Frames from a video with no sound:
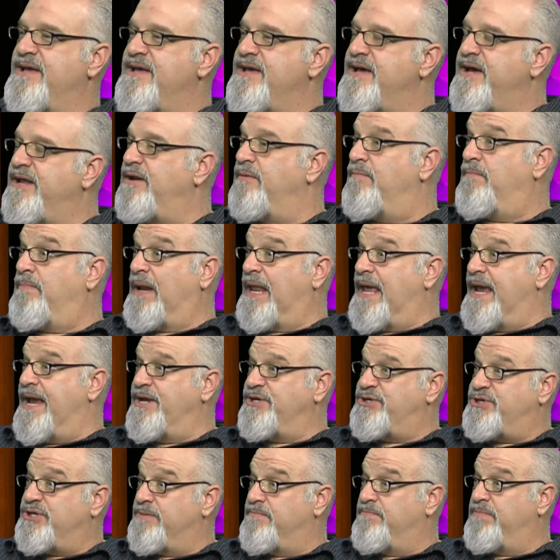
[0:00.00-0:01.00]
an
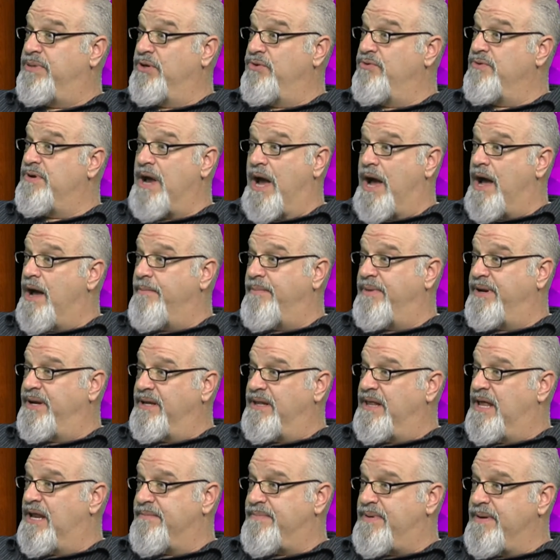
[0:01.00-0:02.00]
unblanched blue comedy. A
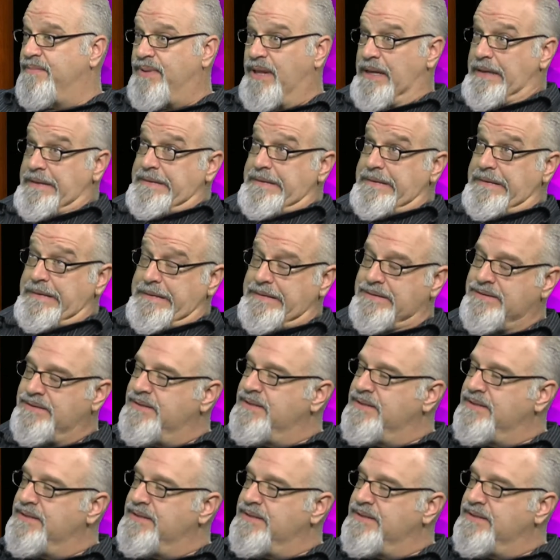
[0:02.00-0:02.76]
lot of people are like,